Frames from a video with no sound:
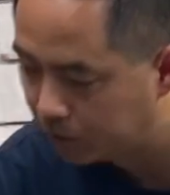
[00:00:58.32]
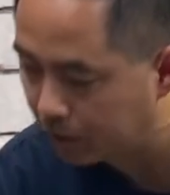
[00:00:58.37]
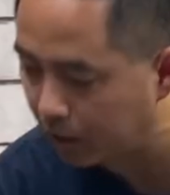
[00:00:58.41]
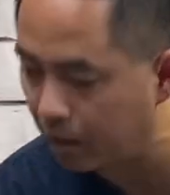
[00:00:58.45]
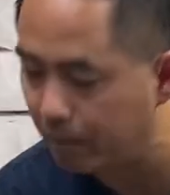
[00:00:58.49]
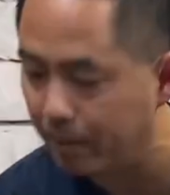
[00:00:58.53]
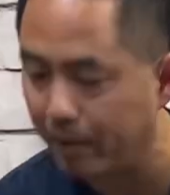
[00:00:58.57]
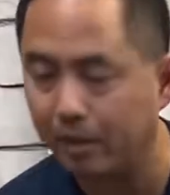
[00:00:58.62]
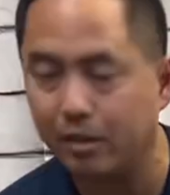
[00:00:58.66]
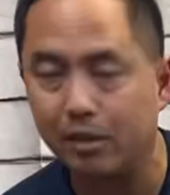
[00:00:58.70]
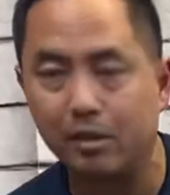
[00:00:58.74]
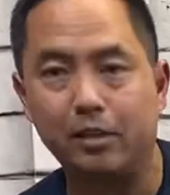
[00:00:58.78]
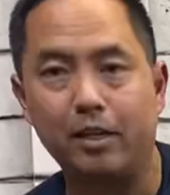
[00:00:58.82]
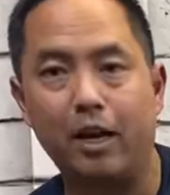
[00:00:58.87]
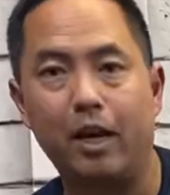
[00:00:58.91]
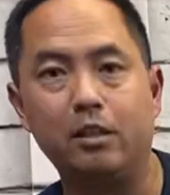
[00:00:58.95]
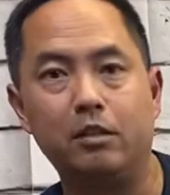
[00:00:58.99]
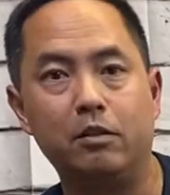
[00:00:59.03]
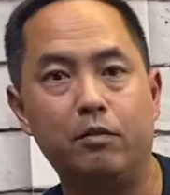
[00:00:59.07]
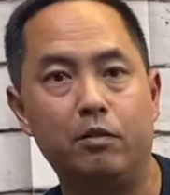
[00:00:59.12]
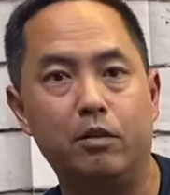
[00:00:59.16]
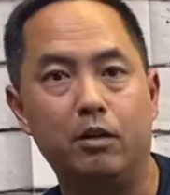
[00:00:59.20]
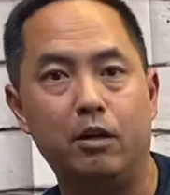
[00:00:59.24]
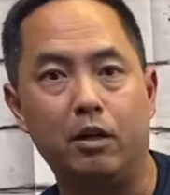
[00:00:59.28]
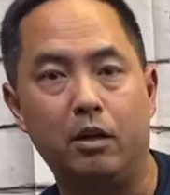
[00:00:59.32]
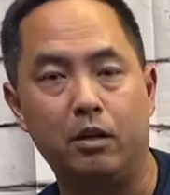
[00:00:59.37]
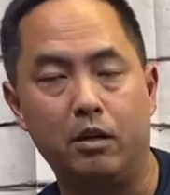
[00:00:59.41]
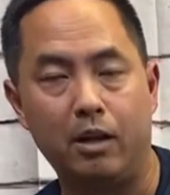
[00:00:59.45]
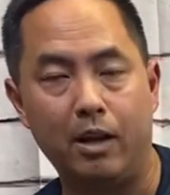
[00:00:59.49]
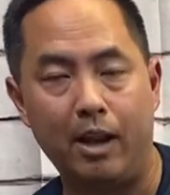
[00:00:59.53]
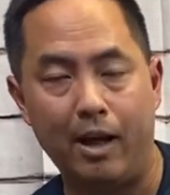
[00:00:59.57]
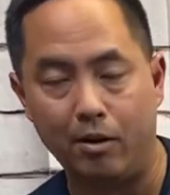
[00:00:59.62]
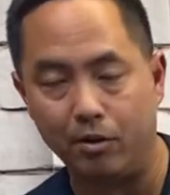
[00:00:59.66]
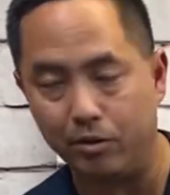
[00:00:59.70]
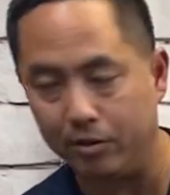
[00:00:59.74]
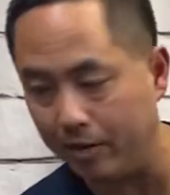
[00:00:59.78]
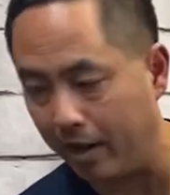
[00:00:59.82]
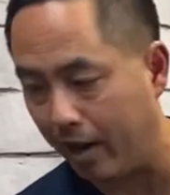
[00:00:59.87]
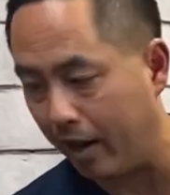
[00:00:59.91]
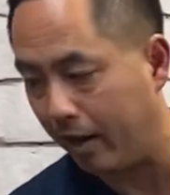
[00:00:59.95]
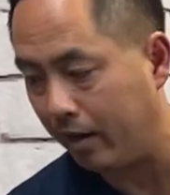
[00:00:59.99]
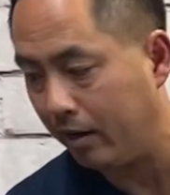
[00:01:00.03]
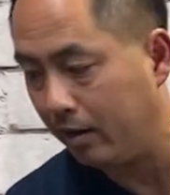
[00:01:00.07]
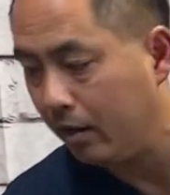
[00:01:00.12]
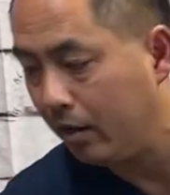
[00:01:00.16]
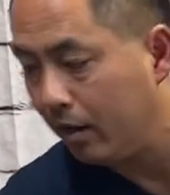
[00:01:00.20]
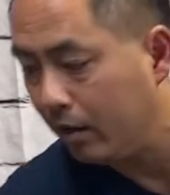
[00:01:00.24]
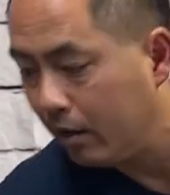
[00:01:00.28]
like about the size of a Cloud
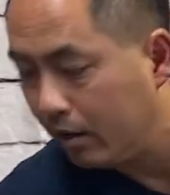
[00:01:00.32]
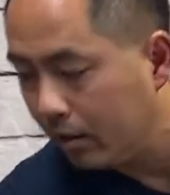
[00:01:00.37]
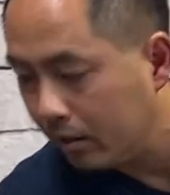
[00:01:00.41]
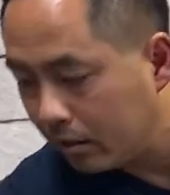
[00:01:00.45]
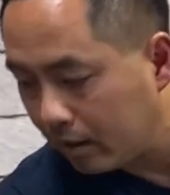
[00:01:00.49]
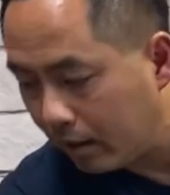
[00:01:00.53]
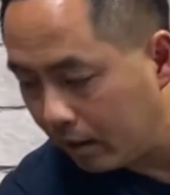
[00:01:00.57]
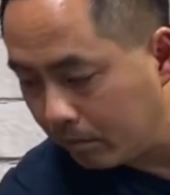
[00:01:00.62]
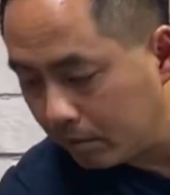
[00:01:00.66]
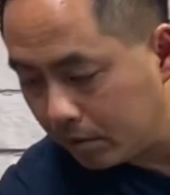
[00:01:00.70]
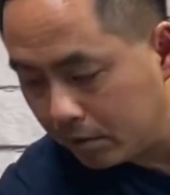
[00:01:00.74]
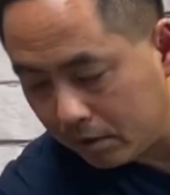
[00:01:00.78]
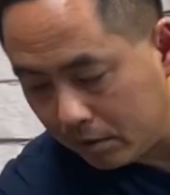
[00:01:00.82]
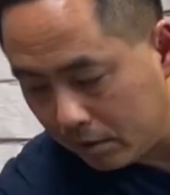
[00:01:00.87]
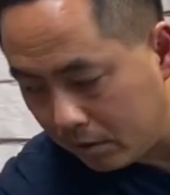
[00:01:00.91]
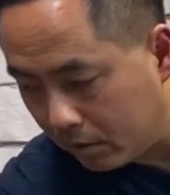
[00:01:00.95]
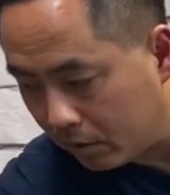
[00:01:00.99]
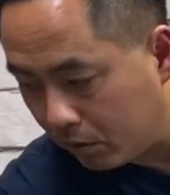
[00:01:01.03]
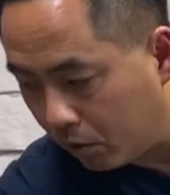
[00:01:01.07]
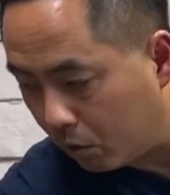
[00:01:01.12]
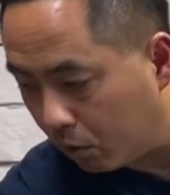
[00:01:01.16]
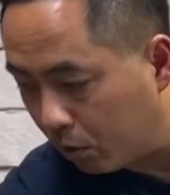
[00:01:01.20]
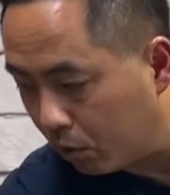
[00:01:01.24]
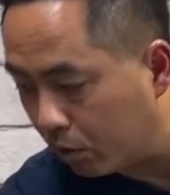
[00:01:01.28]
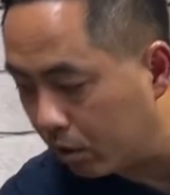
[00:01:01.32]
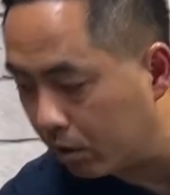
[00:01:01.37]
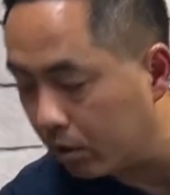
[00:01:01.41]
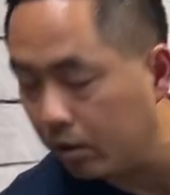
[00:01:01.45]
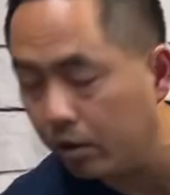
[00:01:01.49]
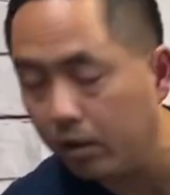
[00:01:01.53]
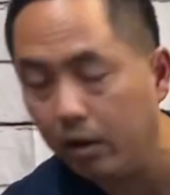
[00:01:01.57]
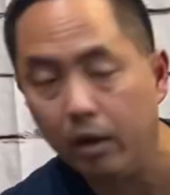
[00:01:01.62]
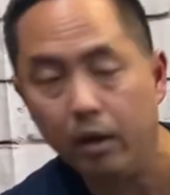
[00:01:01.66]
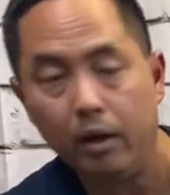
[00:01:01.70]
9 type seat, or